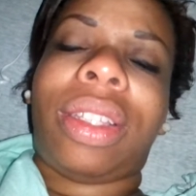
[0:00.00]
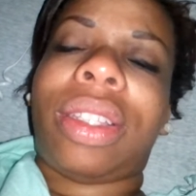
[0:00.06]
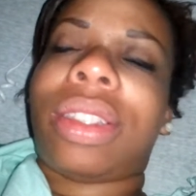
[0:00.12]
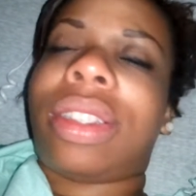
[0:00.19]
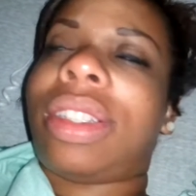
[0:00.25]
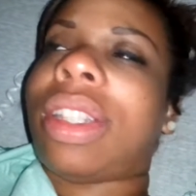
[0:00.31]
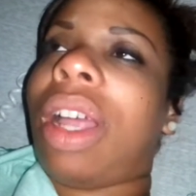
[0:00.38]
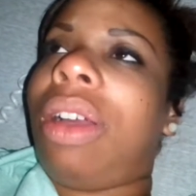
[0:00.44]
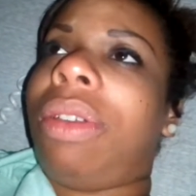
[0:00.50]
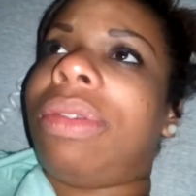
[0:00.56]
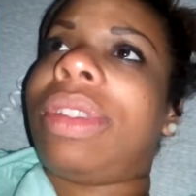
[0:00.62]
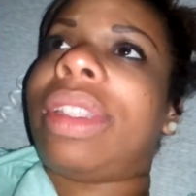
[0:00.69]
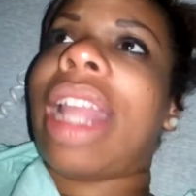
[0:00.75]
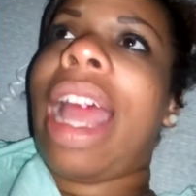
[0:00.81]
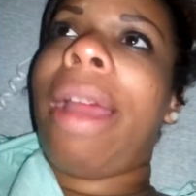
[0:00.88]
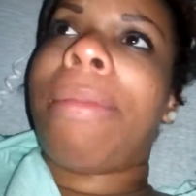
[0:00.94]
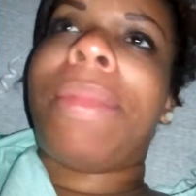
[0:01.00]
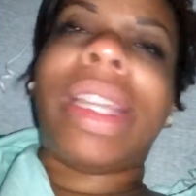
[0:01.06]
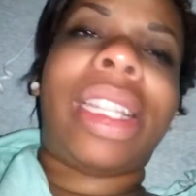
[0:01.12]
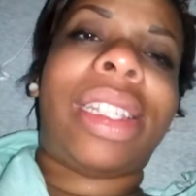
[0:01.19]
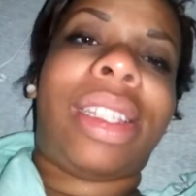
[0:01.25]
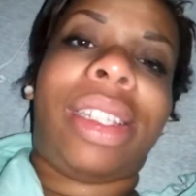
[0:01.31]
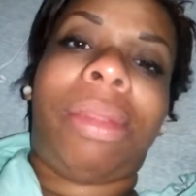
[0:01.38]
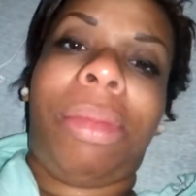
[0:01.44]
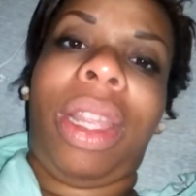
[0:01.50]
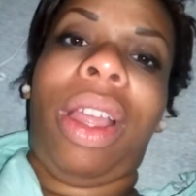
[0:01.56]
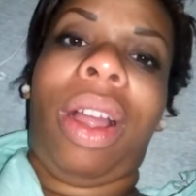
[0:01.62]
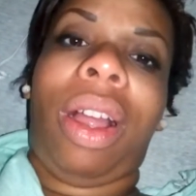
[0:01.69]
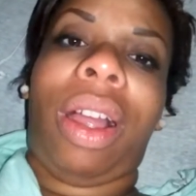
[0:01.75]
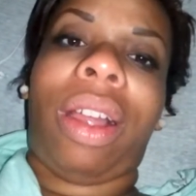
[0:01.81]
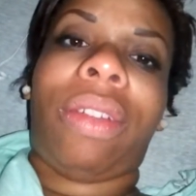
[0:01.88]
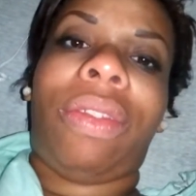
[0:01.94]
So that pisses me
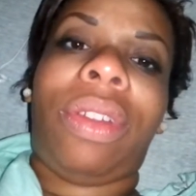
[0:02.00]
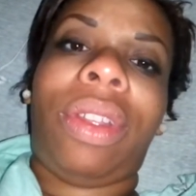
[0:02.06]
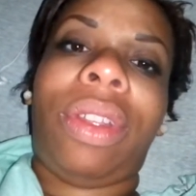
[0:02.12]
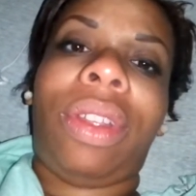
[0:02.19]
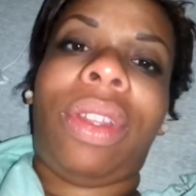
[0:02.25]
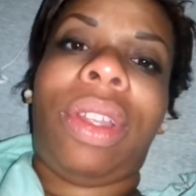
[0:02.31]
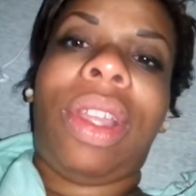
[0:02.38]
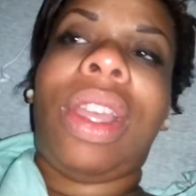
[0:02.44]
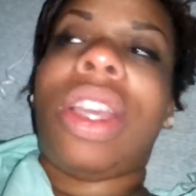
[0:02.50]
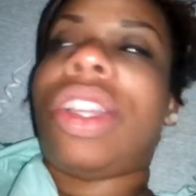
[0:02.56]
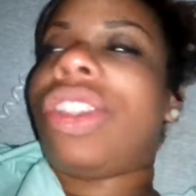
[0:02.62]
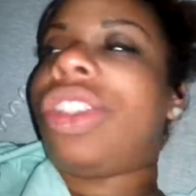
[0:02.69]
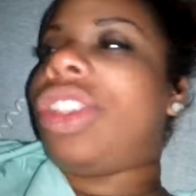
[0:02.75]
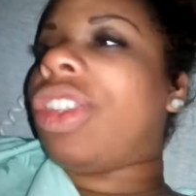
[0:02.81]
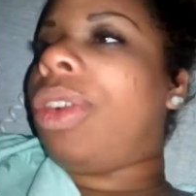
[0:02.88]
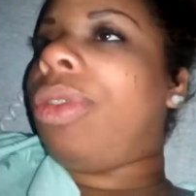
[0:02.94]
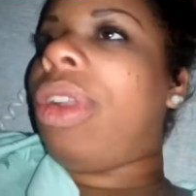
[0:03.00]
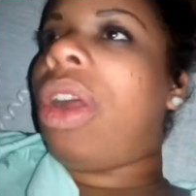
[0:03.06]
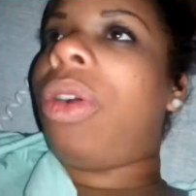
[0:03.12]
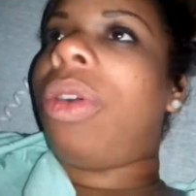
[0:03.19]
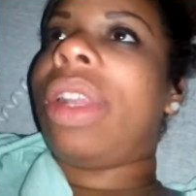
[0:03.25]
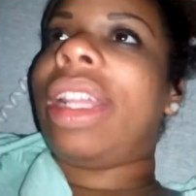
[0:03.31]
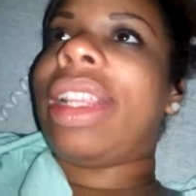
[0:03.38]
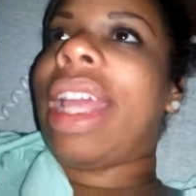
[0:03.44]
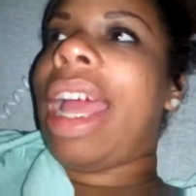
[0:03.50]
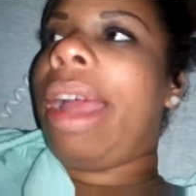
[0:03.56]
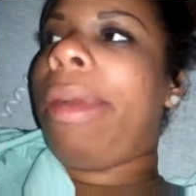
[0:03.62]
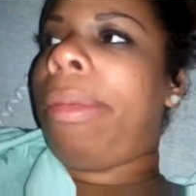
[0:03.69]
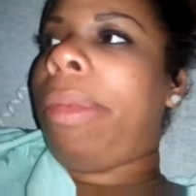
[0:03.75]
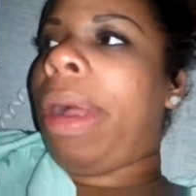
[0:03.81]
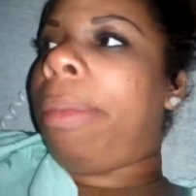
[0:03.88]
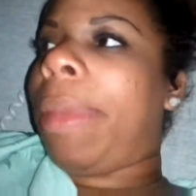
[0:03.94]
off. So not only
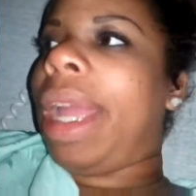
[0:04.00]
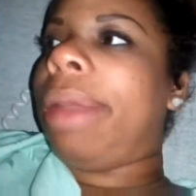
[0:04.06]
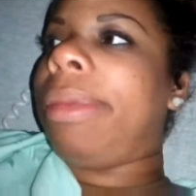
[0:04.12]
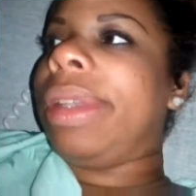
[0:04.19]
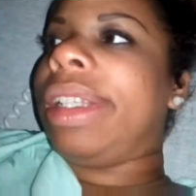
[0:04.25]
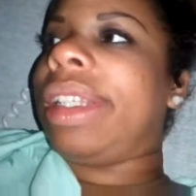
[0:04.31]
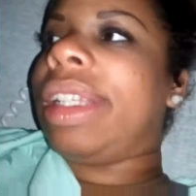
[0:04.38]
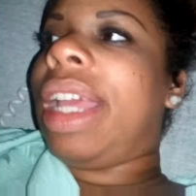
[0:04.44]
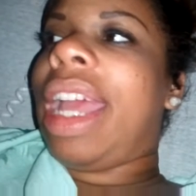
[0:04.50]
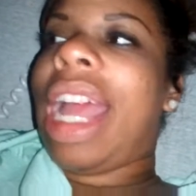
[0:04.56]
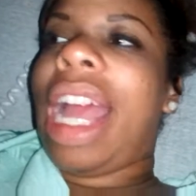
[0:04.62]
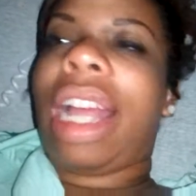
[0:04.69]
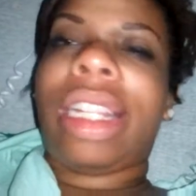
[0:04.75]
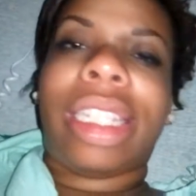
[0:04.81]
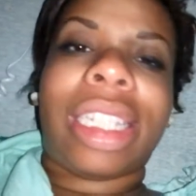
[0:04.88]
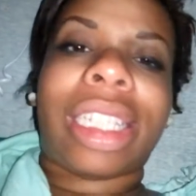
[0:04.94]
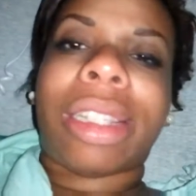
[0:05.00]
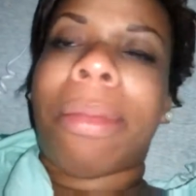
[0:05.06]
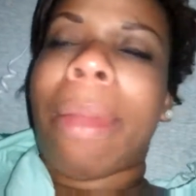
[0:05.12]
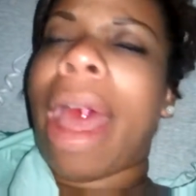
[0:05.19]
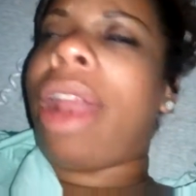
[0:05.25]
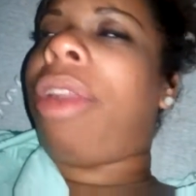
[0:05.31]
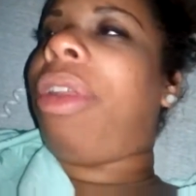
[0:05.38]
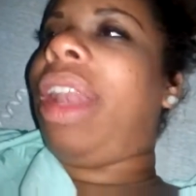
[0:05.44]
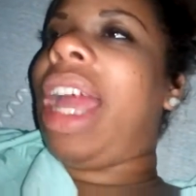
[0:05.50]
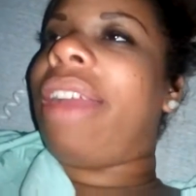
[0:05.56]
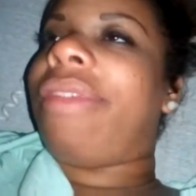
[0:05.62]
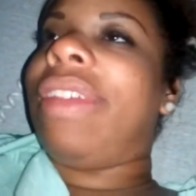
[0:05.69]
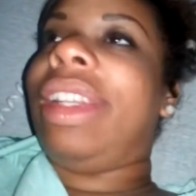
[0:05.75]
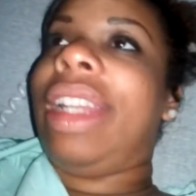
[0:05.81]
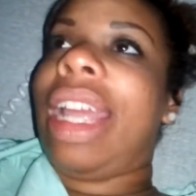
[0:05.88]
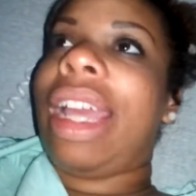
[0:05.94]
that, my babies, this is a matter of life
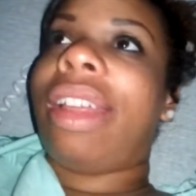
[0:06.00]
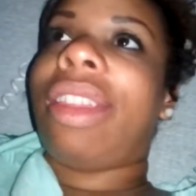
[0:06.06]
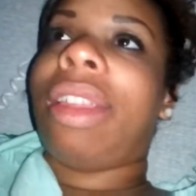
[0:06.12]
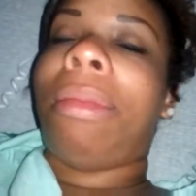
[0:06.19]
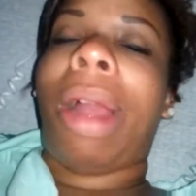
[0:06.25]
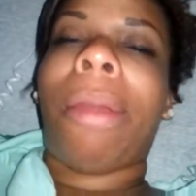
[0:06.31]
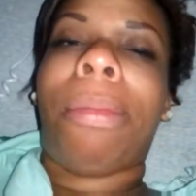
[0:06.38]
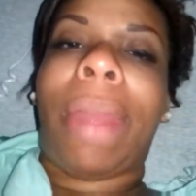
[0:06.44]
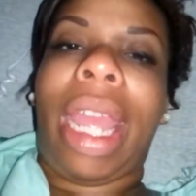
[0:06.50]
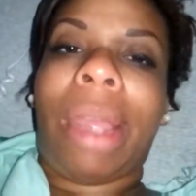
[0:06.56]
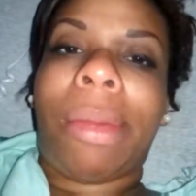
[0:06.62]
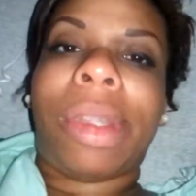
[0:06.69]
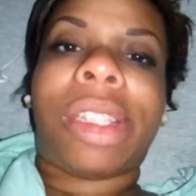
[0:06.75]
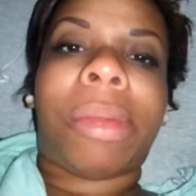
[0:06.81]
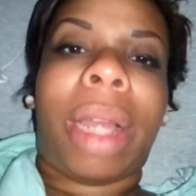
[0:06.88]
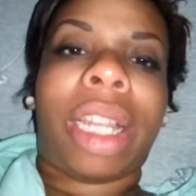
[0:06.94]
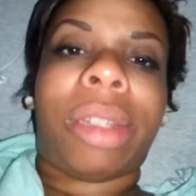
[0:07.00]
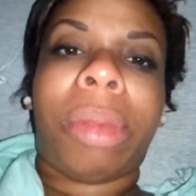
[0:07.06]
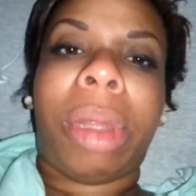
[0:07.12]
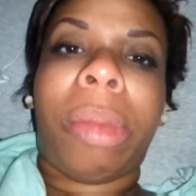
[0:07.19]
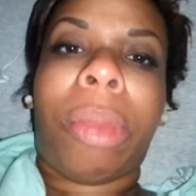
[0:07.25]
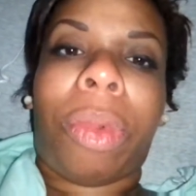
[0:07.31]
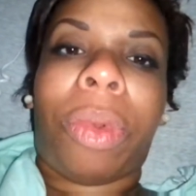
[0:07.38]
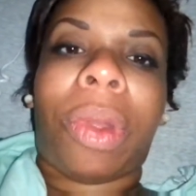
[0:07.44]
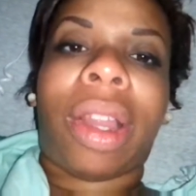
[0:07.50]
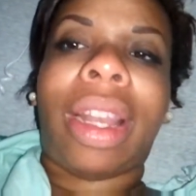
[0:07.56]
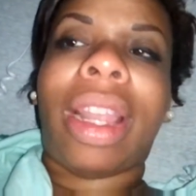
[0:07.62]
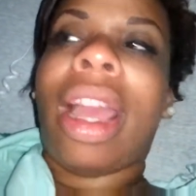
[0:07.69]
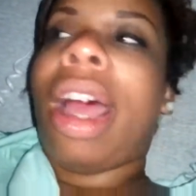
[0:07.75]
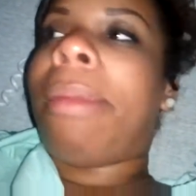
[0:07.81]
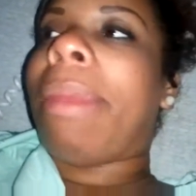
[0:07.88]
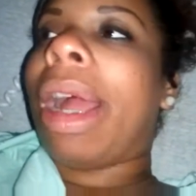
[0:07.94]
or death, and my baby's about to be born.
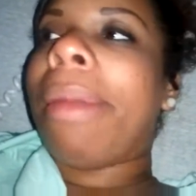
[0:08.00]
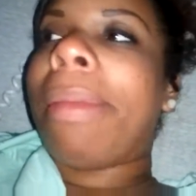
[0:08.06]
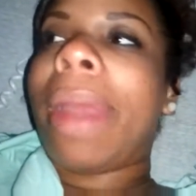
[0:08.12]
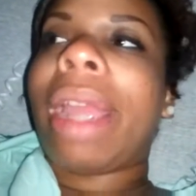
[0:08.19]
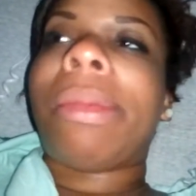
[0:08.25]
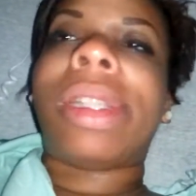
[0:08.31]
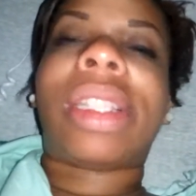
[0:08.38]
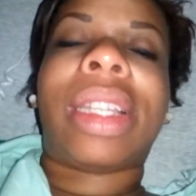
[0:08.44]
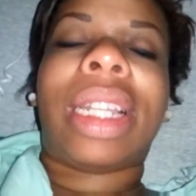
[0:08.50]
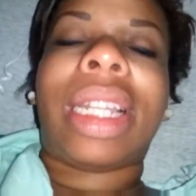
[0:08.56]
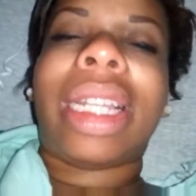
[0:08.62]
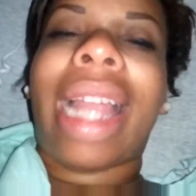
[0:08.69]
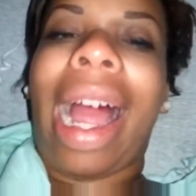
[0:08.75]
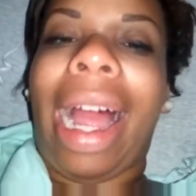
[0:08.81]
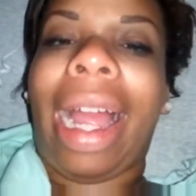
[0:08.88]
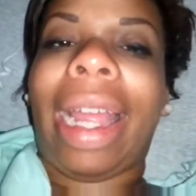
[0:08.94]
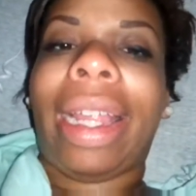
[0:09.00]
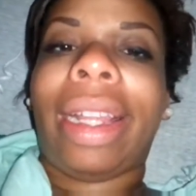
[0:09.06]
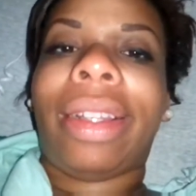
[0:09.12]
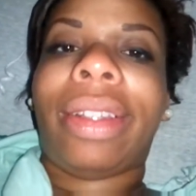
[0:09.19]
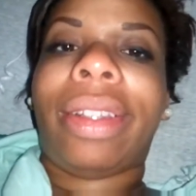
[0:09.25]
My babies could have died.